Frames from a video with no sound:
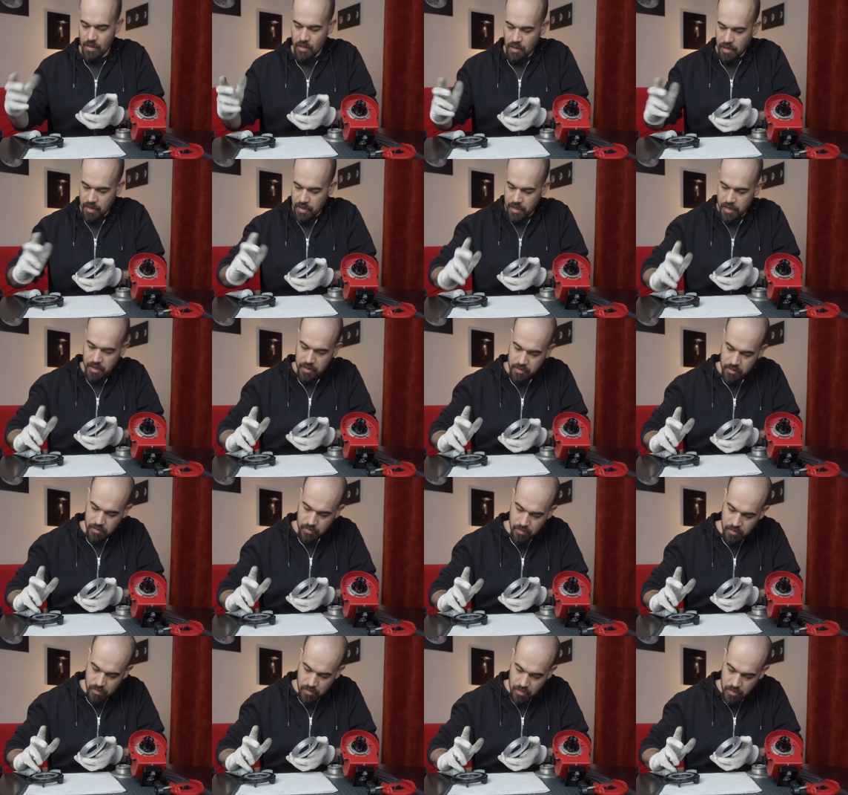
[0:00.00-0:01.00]
and
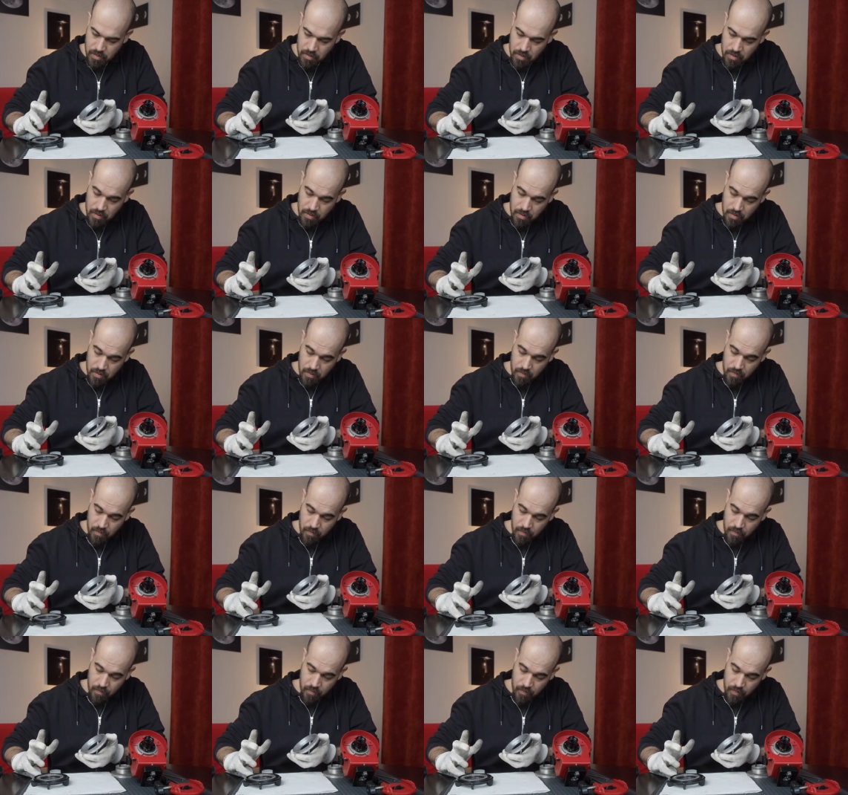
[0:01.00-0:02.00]

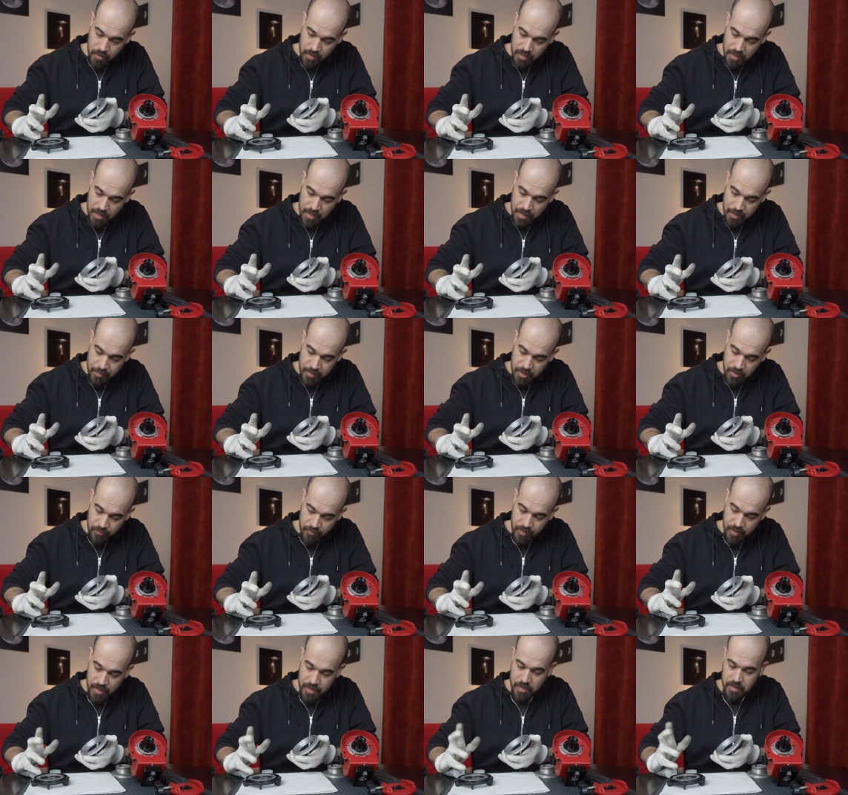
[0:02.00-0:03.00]
we take a bit of
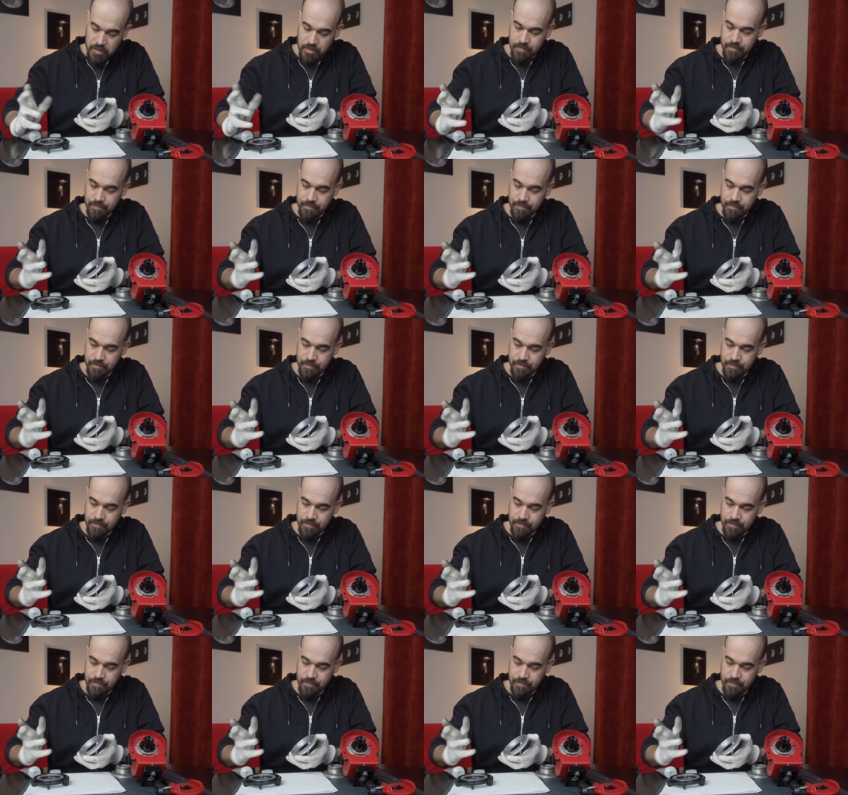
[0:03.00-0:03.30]
grease